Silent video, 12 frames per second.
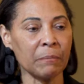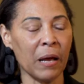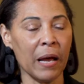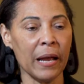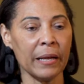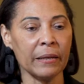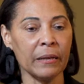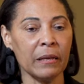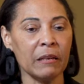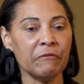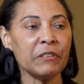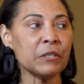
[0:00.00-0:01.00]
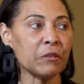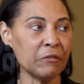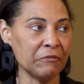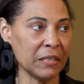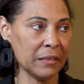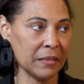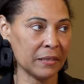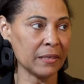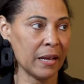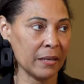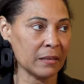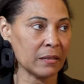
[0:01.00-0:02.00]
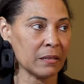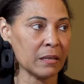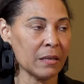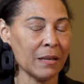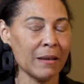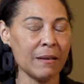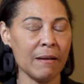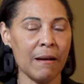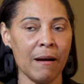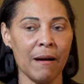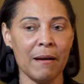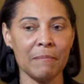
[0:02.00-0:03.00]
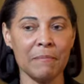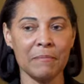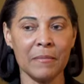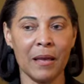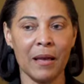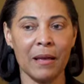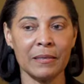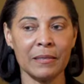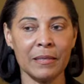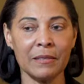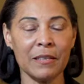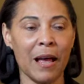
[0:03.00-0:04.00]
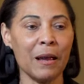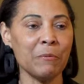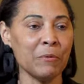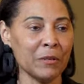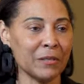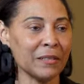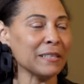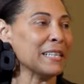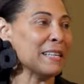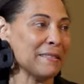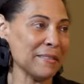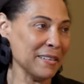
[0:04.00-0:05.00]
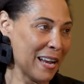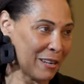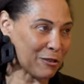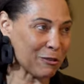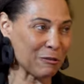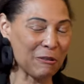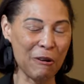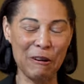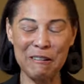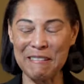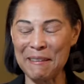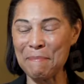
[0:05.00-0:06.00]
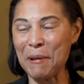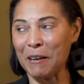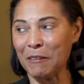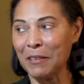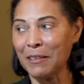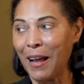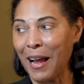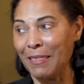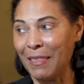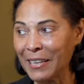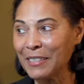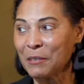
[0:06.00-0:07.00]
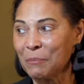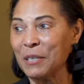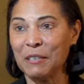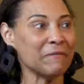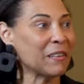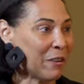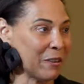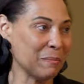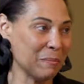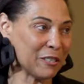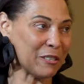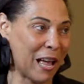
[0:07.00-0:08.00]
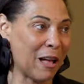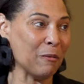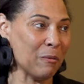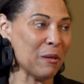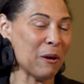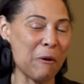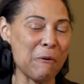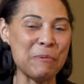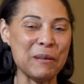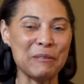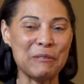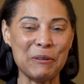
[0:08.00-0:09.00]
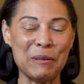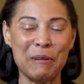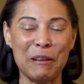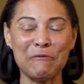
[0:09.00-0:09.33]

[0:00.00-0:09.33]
my physical fitness test. Since I was leading the National Guard in Maryland, I like to be very much out in the open doing my